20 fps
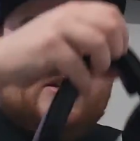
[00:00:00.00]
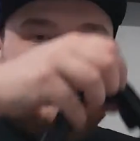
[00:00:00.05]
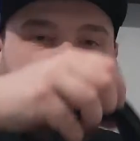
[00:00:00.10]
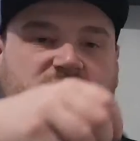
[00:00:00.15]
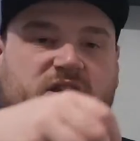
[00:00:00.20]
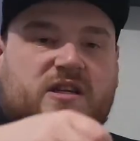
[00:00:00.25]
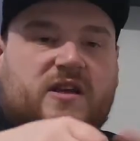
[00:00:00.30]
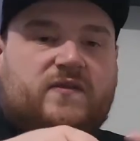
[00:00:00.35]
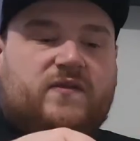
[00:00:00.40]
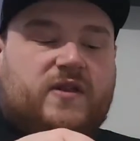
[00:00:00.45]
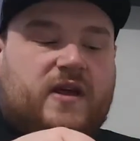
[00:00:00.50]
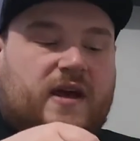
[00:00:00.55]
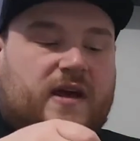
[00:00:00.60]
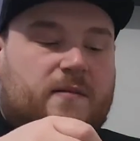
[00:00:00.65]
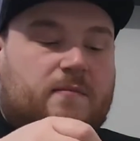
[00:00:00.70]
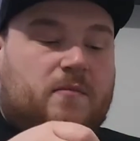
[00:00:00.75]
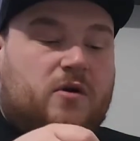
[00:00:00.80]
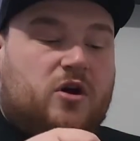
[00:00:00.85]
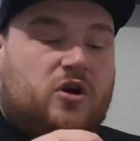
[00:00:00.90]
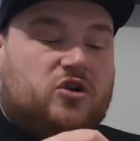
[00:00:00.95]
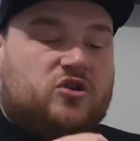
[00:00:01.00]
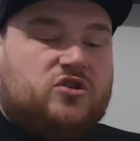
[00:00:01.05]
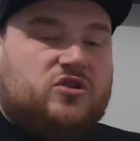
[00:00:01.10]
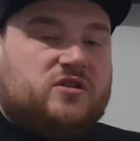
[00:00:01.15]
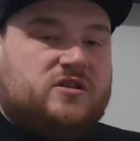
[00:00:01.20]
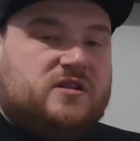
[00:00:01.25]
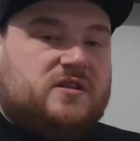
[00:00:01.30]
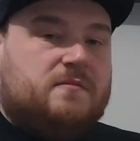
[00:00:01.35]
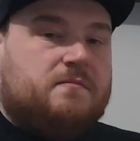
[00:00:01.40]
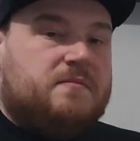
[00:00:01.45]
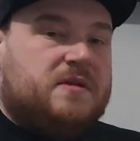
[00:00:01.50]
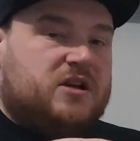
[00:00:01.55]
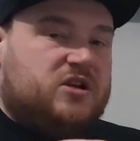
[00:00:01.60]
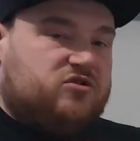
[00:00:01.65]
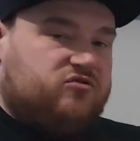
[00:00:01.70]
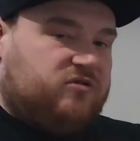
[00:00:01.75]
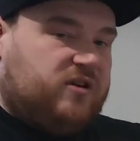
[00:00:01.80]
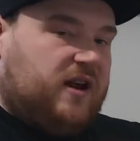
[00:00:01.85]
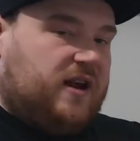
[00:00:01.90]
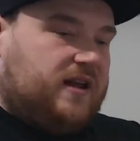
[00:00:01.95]
just to give you that immersion to the
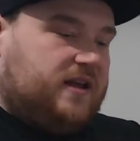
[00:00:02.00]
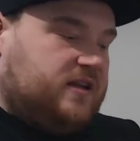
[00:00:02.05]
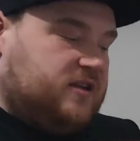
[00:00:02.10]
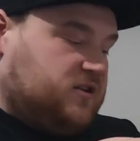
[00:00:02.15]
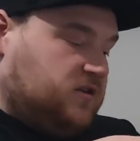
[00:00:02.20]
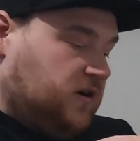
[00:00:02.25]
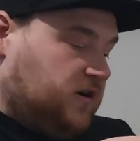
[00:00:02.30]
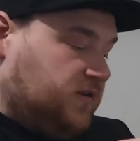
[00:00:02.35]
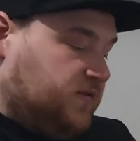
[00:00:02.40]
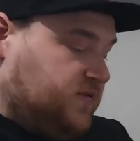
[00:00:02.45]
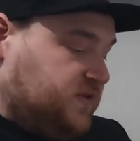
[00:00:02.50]
mixed reality side of